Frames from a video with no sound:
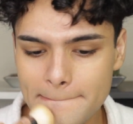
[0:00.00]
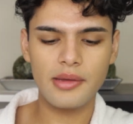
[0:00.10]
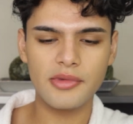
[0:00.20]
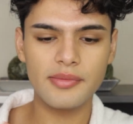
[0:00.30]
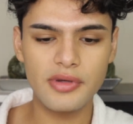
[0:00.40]

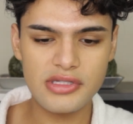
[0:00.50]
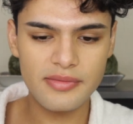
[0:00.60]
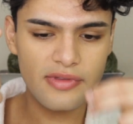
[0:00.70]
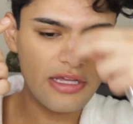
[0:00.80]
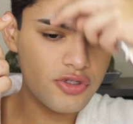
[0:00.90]
I'm gonna put some
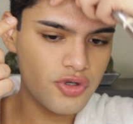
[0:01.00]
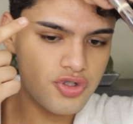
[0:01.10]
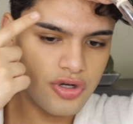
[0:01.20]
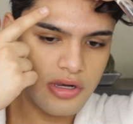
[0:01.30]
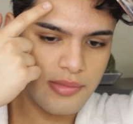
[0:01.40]
of that
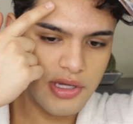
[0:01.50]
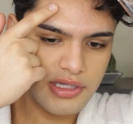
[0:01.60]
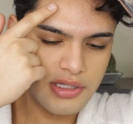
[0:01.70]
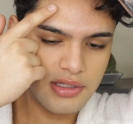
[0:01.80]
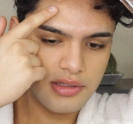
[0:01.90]
Giorgio
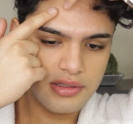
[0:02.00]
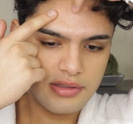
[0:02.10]
Armani